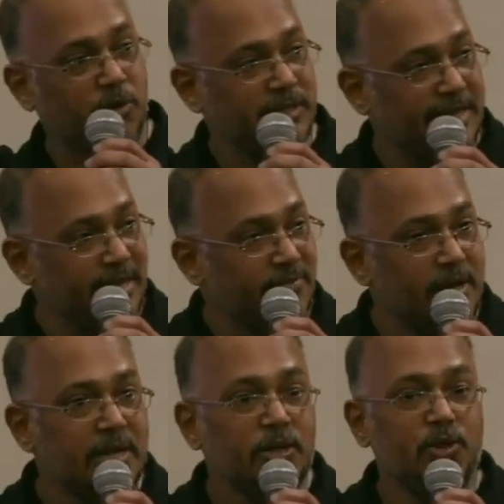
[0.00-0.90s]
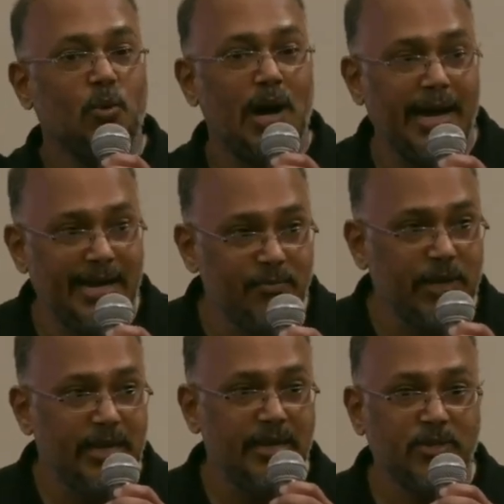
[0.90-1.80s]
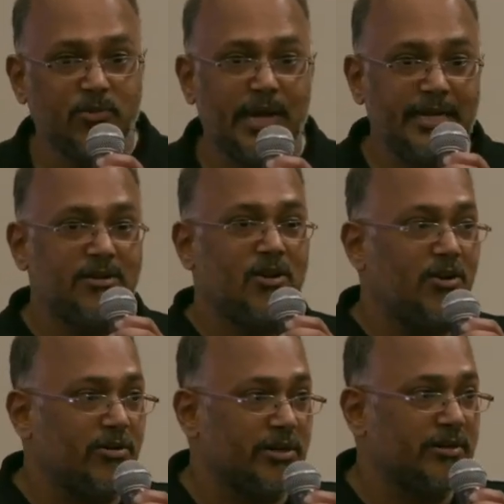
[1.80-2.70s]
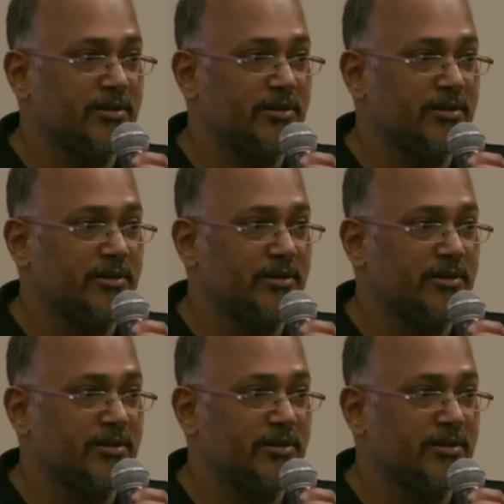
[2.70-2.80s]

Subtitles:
what they give. You hired me to write code,